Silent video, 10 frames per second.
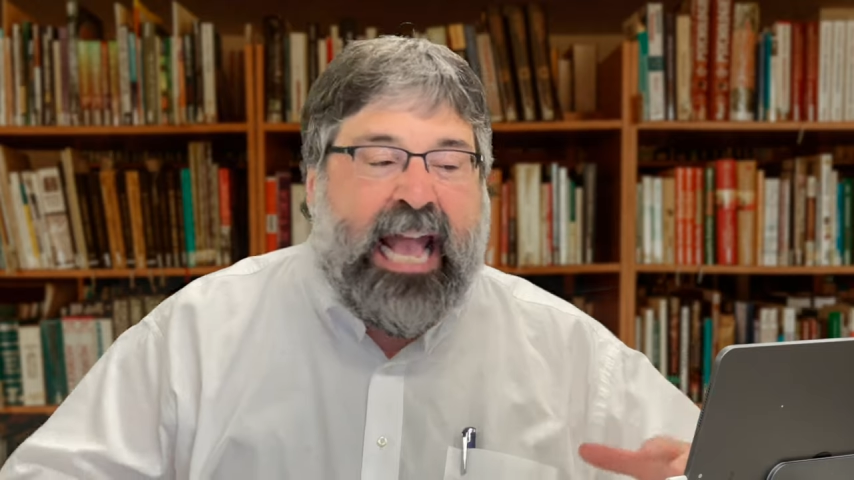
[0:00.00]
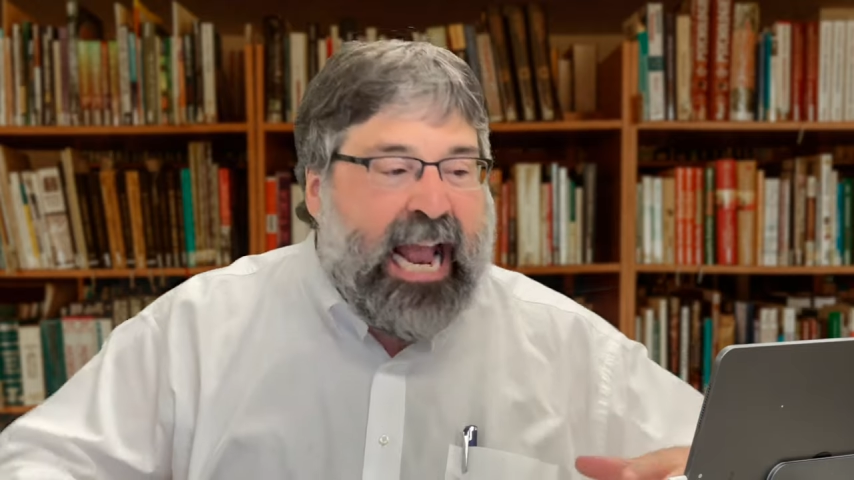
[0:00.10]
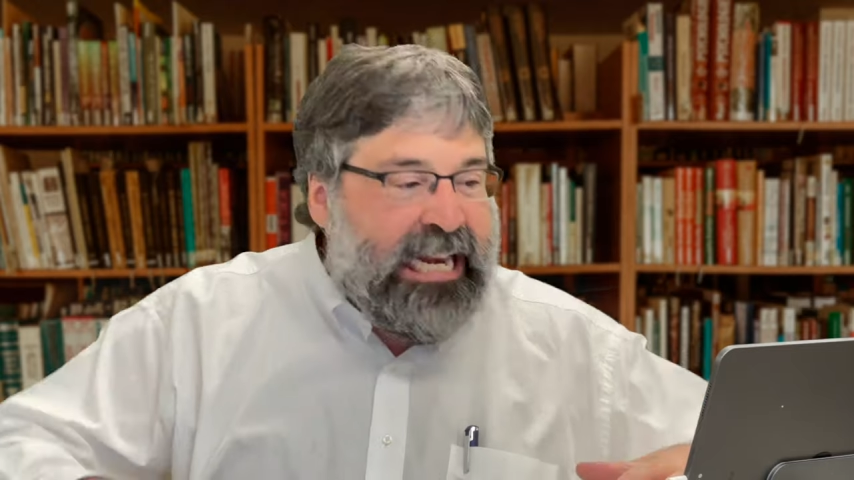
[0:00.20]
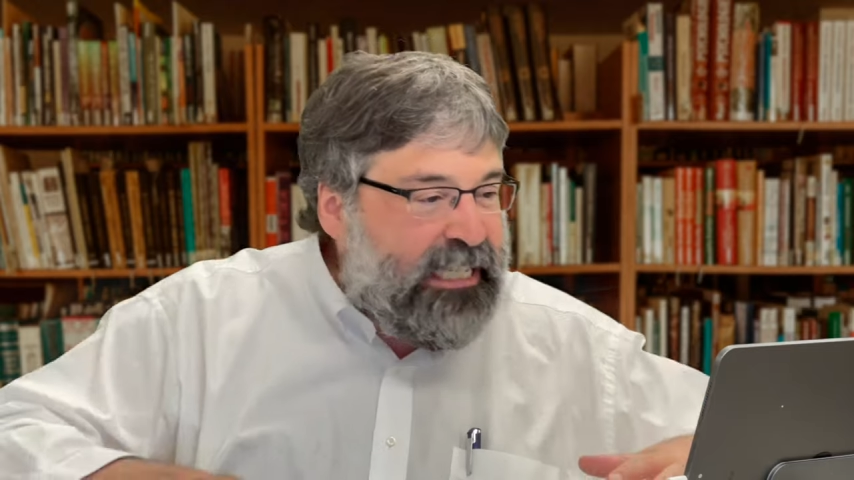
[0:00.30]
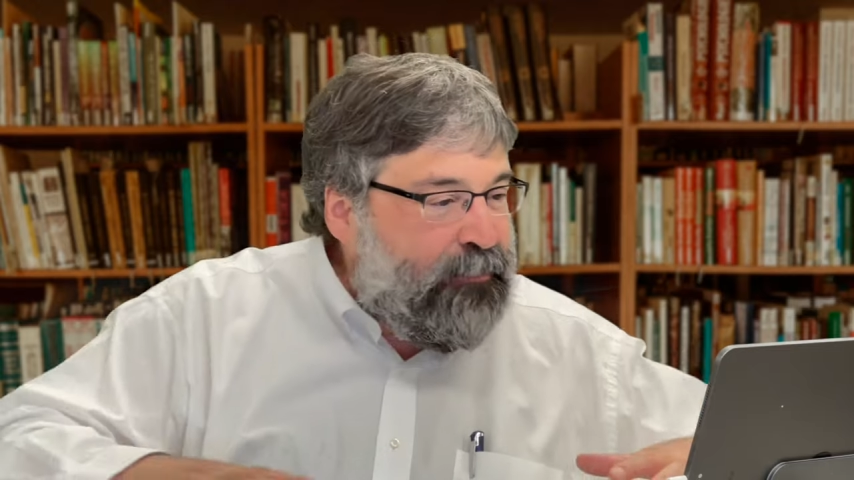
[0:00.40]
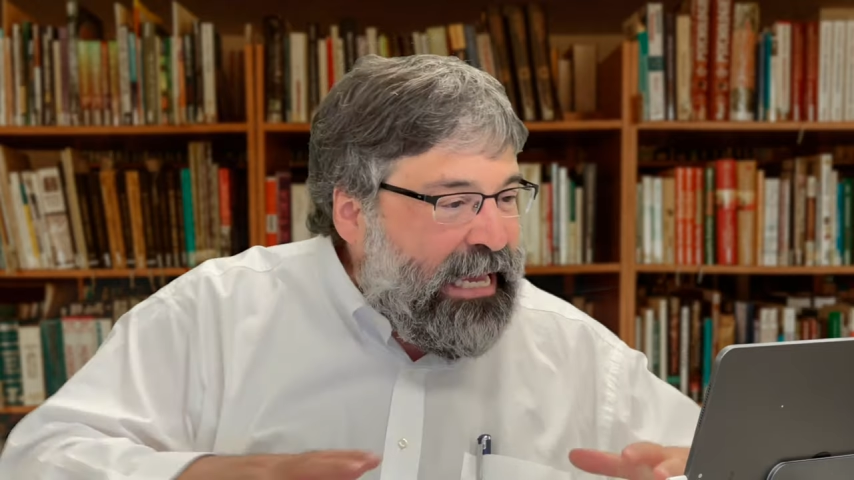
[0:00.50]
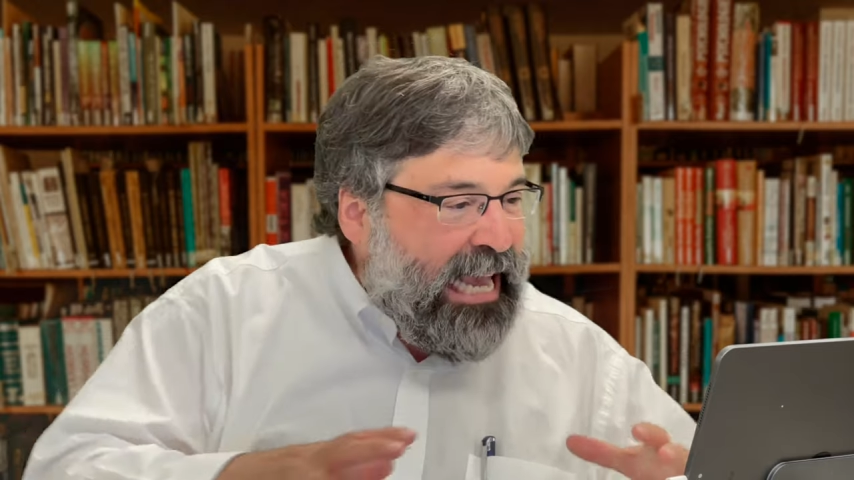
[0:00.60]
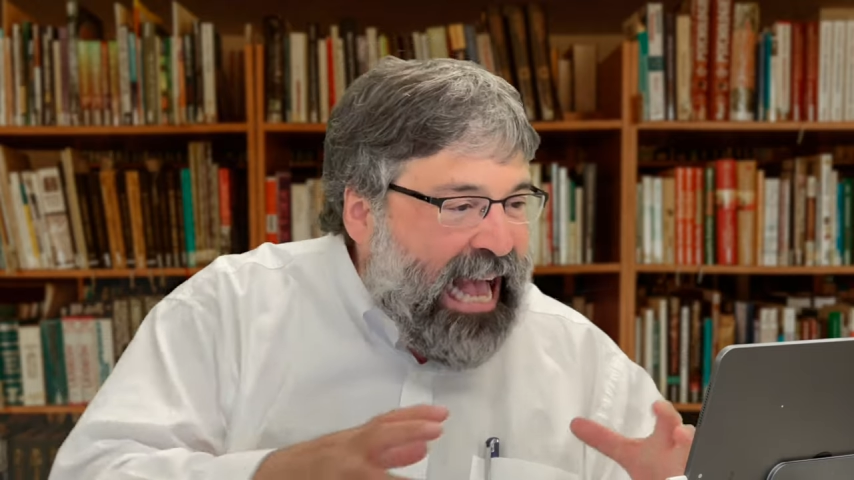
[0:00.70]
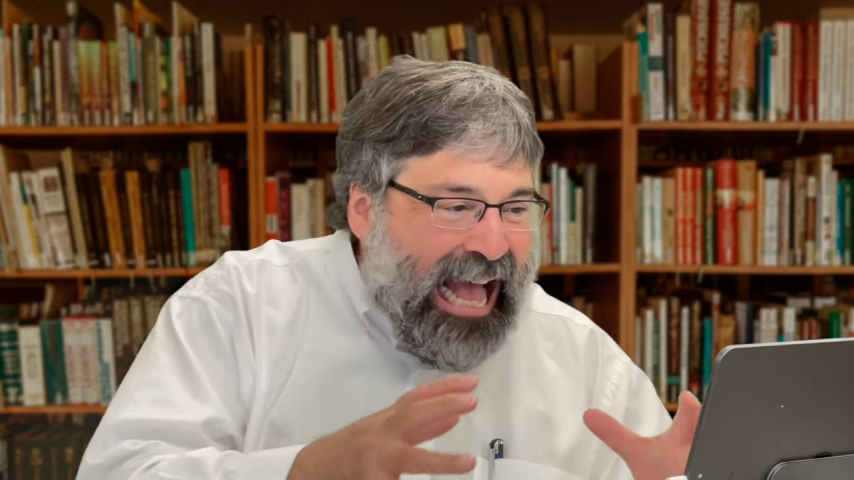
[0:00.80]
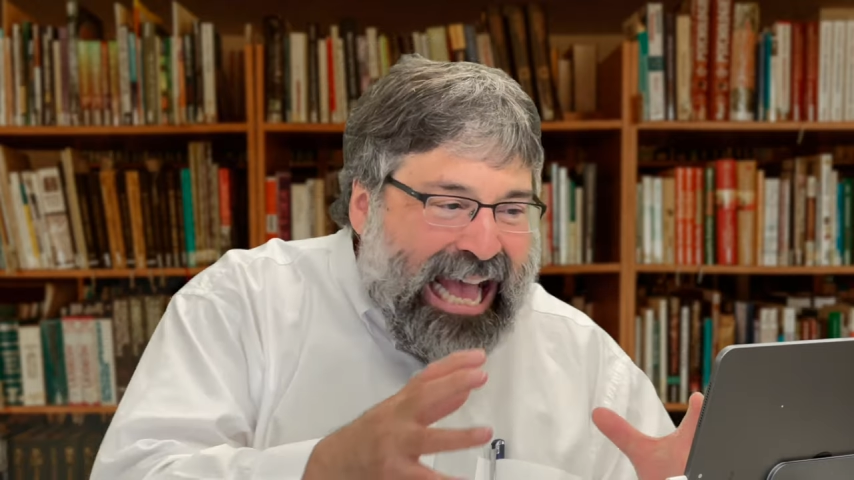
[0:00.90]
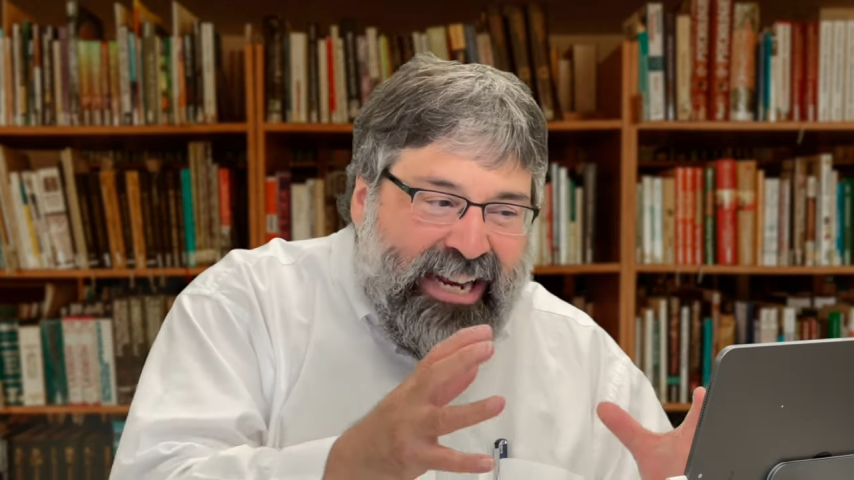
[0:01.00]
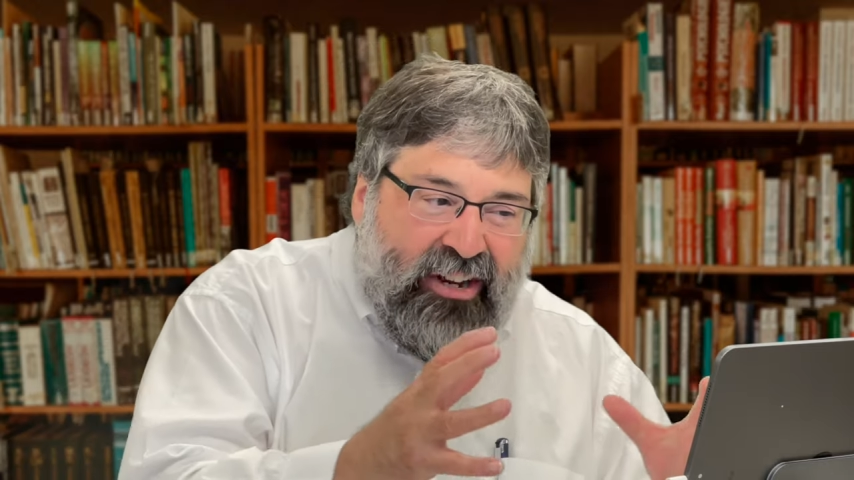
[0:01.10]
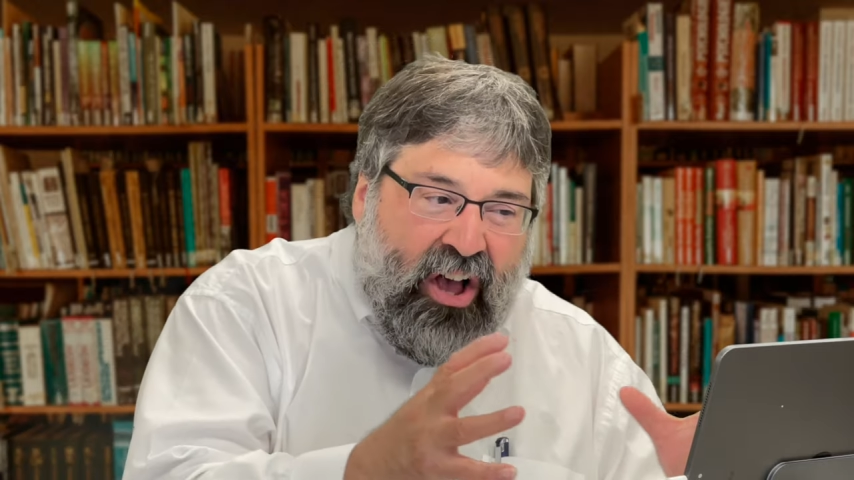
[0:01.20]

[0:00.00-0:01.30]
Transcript: And he's behind